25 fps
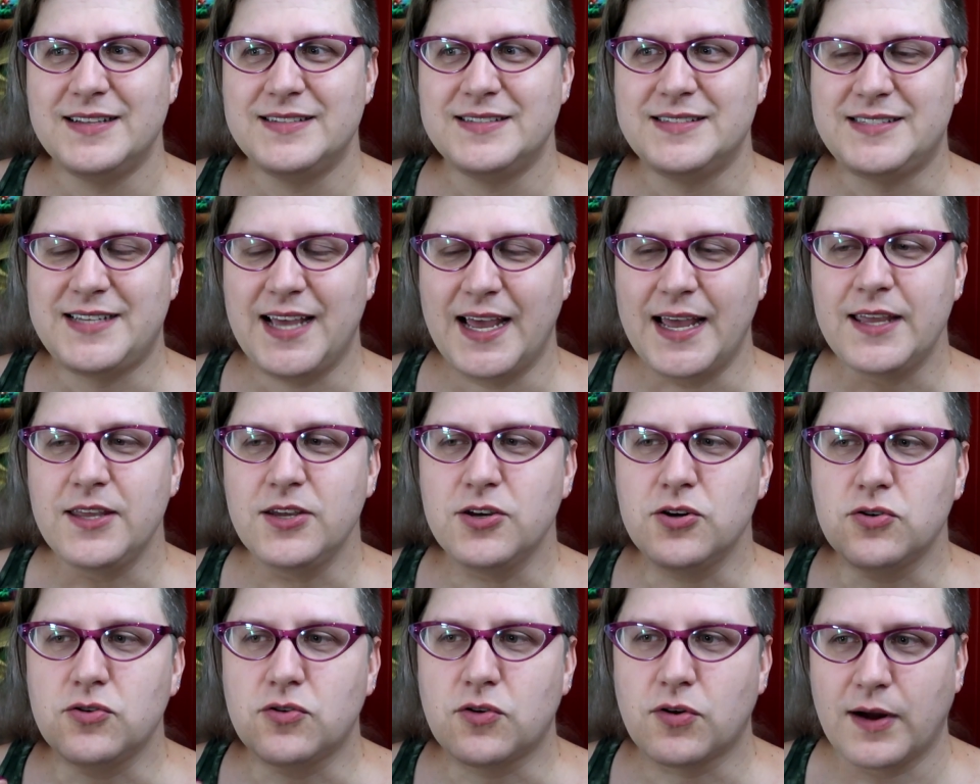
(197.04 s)

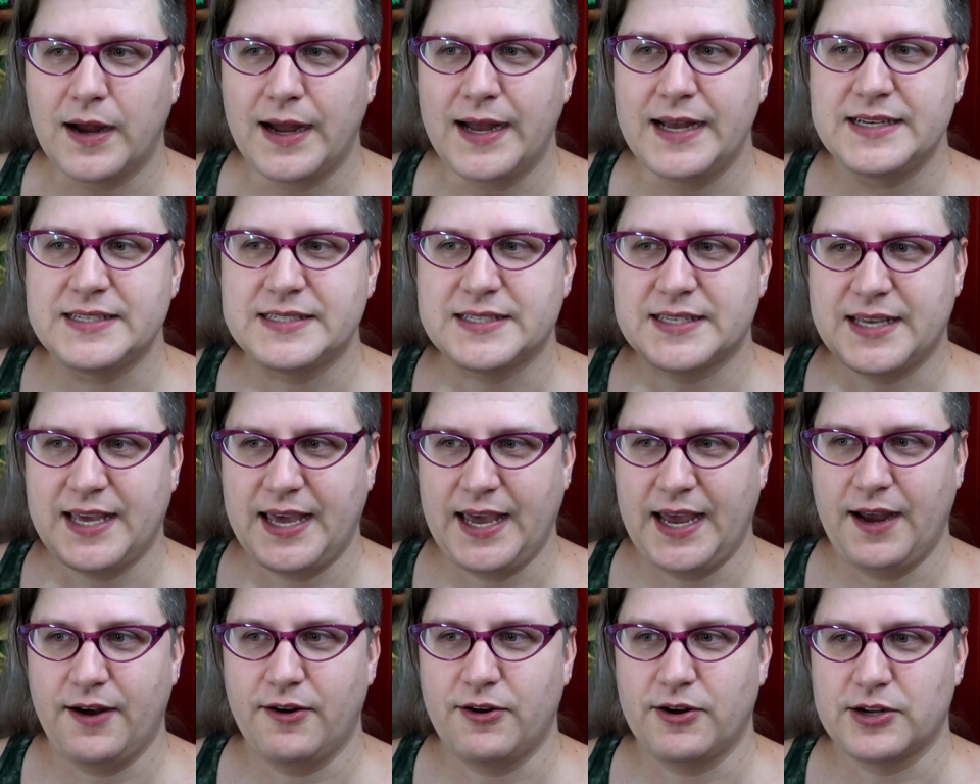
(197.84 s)
Daniel Craig's
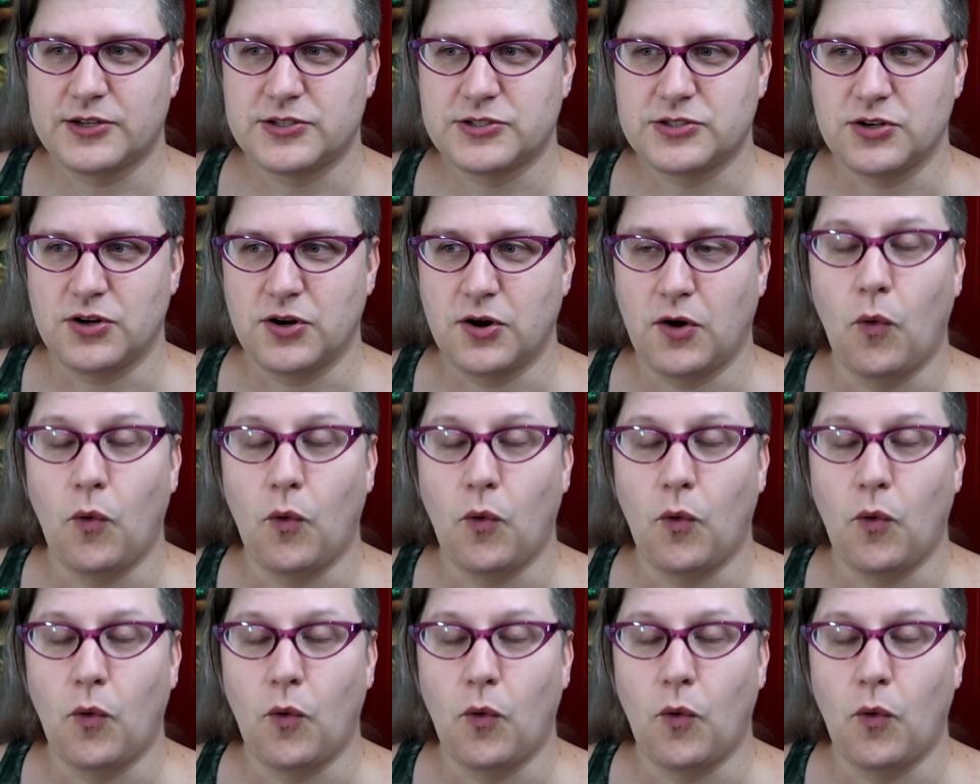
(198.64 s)
character,